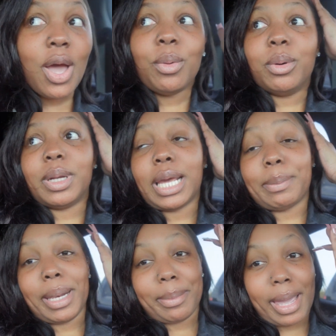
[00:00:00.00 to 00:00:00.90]
well when i
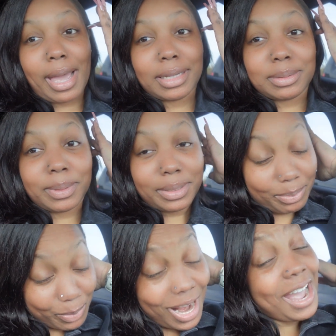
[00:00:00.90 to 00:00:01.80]
get back to the house but
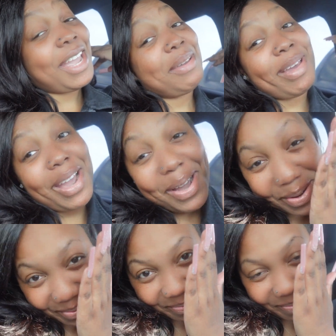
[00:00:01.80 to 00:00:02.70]
when i get back home